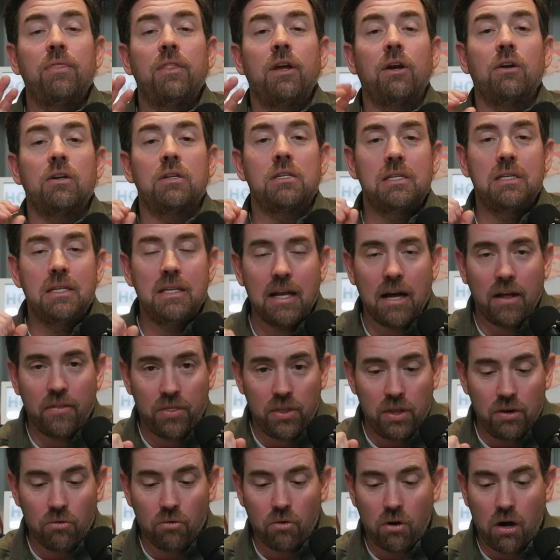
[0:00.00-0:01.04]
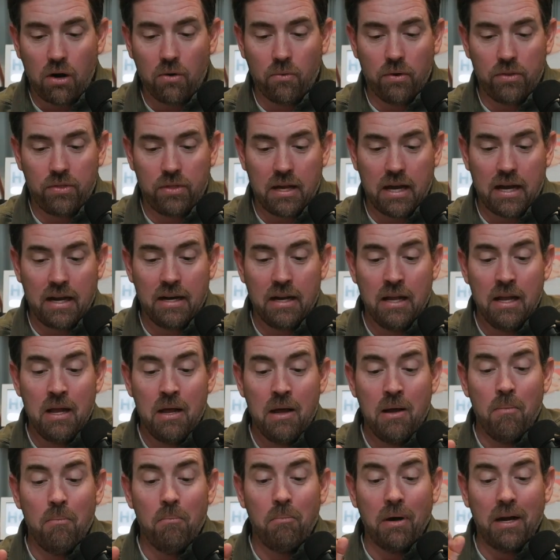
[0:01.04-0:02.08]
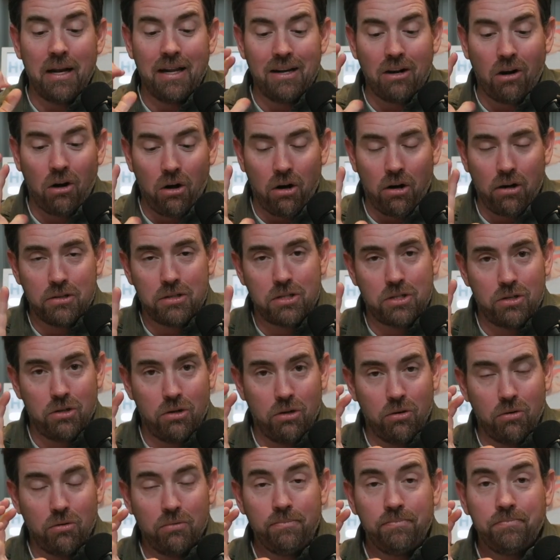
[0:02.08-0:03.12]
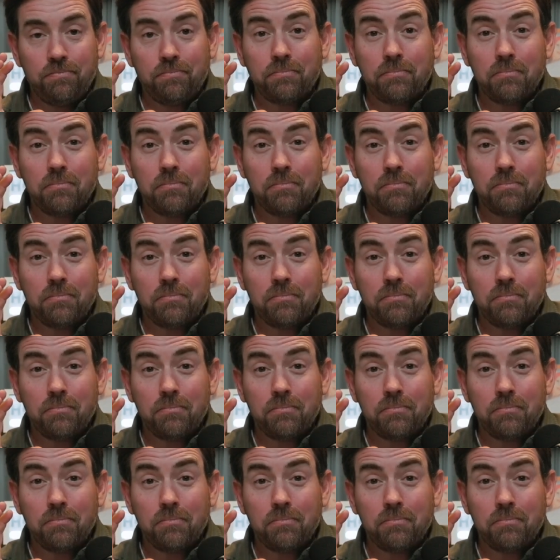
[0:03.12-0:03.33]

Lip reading: There is nothing wrong with that, but it also